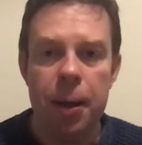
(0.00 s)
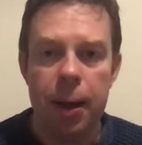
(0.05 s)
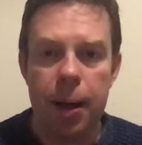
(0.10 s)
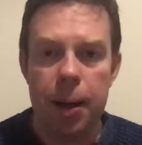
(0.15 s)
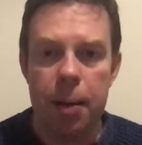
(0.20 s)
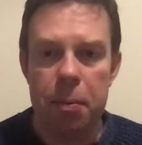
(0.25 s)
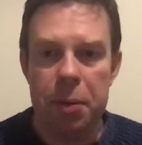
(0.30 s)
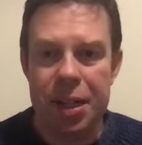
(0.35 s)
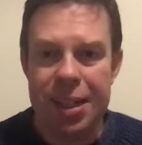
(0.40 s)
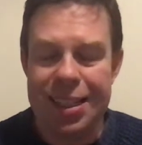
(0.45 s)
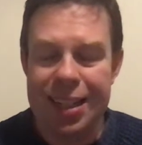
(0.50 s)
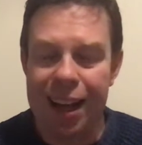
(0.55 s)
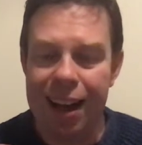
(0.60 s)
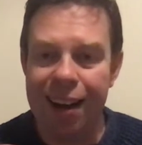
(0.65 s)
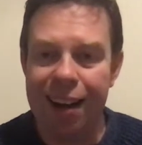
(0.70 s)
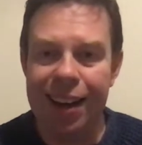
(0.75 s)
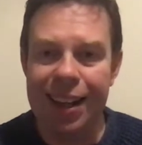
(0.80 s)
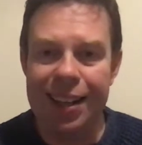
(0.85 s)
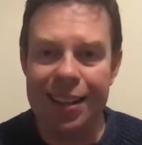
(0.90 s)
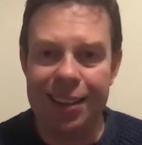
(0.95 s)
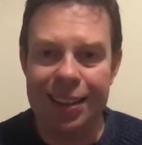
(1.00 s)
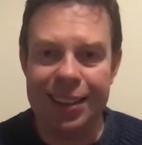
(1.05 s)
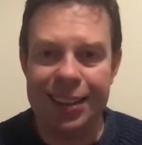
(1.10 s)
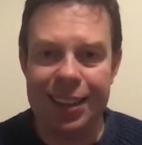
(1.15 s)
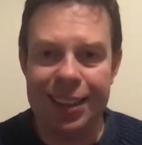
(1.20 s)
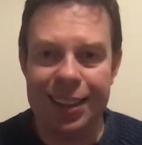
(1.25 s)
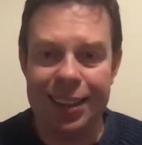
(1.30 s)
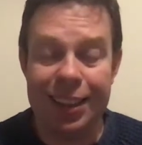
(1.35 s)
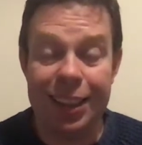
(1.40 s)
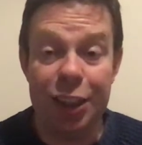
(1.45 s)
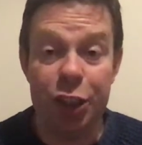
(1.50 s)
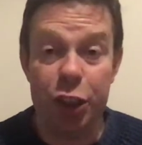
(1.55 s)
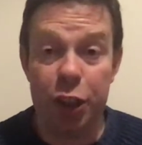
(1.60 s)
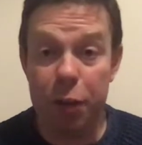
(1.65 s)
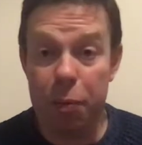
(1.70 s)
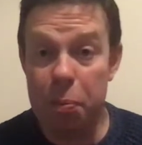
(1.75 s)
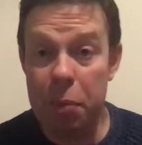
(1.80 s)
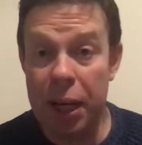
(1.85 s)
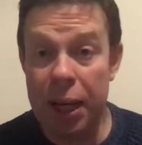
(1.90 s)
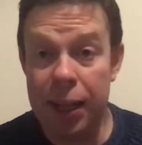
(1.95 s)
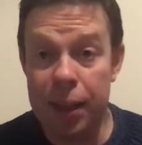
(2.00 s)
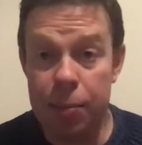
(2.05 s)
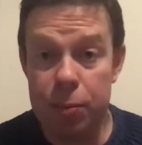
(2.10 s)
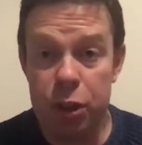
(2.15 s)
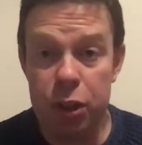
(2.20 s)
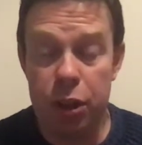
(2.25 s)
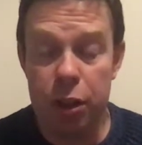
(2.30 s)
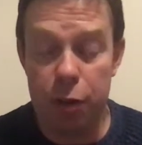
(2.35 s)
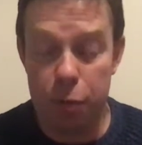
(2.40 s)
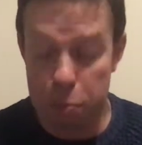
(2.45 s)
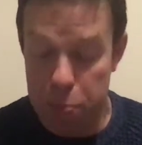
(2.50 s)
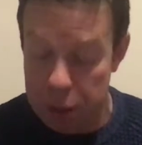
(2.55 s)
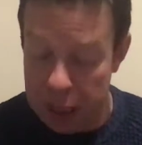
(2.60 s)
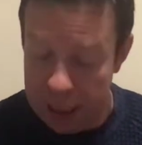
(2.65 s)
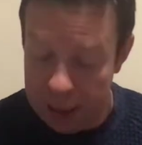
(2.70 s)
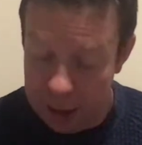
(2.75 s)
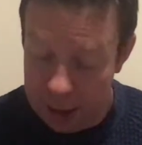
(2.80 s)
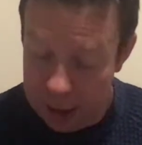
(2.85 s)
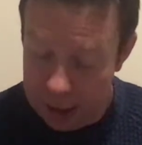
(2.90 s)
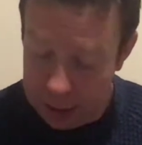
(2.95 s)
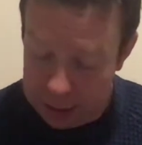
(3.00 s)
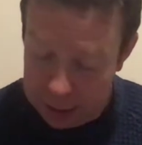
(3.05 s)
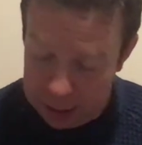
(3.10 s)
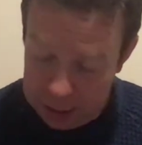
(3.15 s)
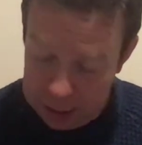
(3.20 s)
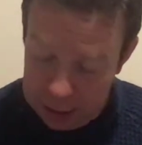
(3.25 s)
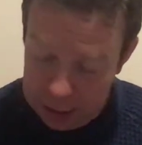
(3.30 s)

uh, but he's highlighted the teaching of Balaam, son of Balak.